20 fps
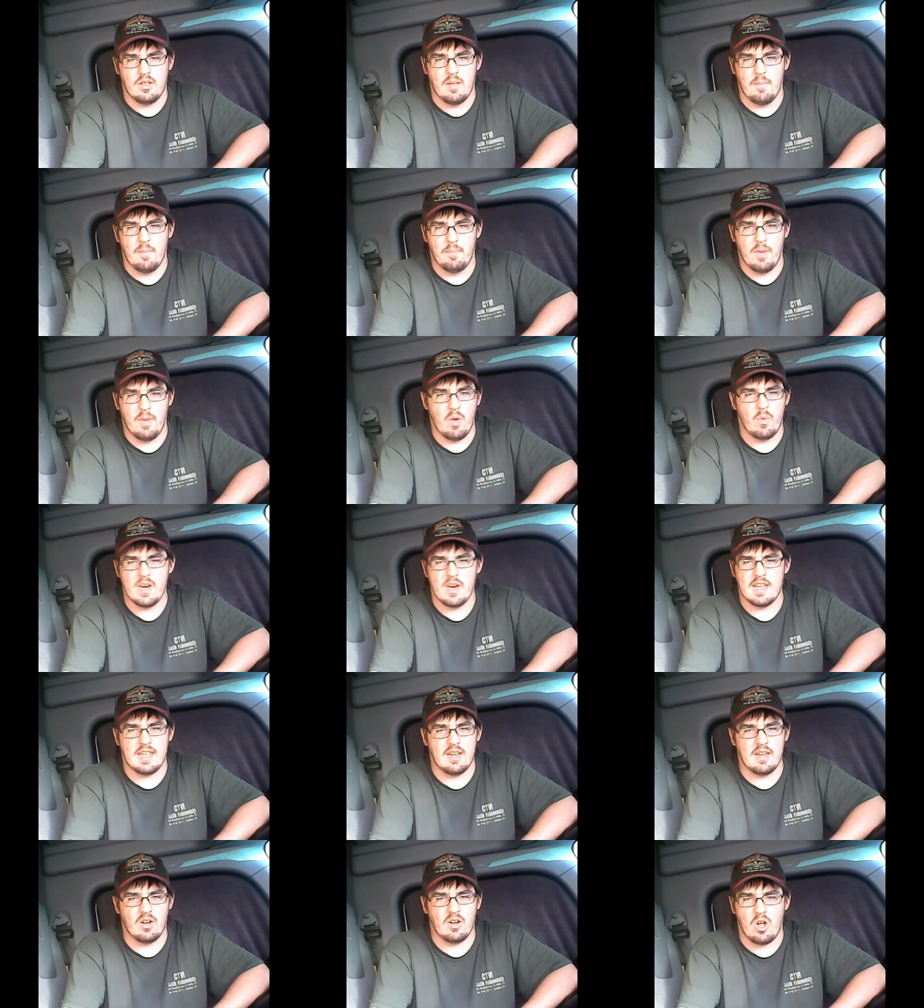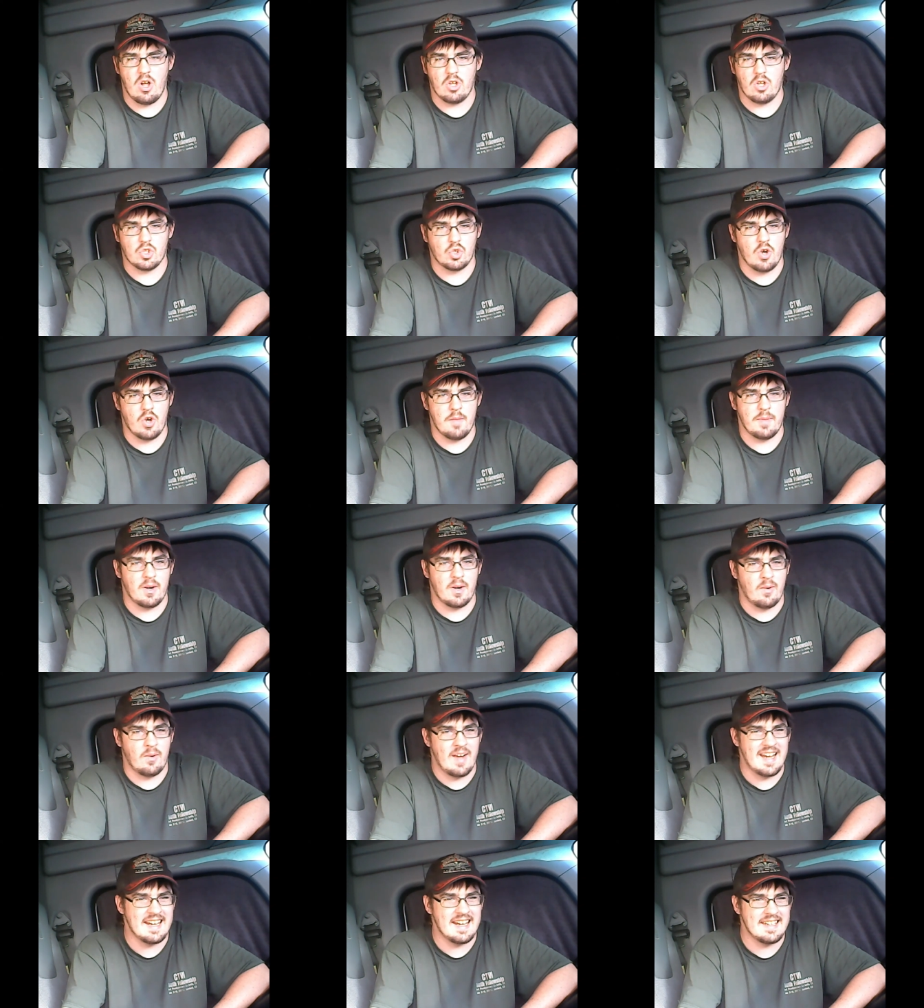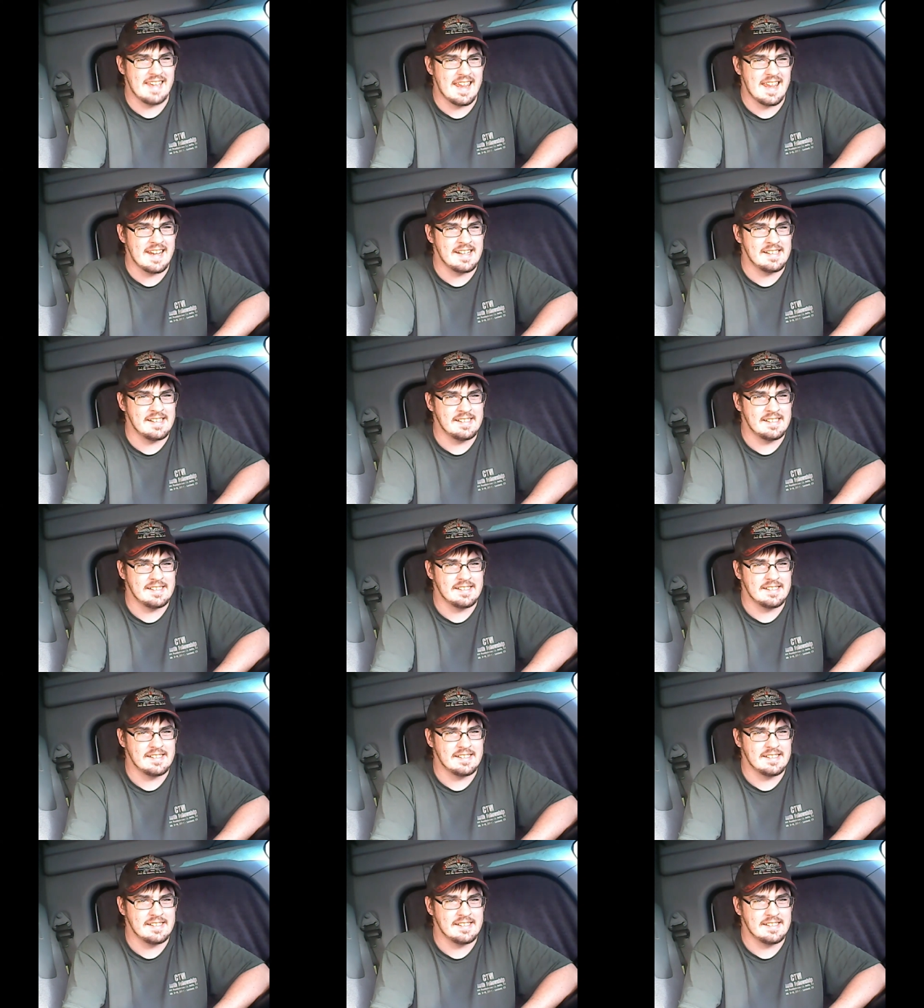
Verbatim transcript: but we can call Trump an orangutan?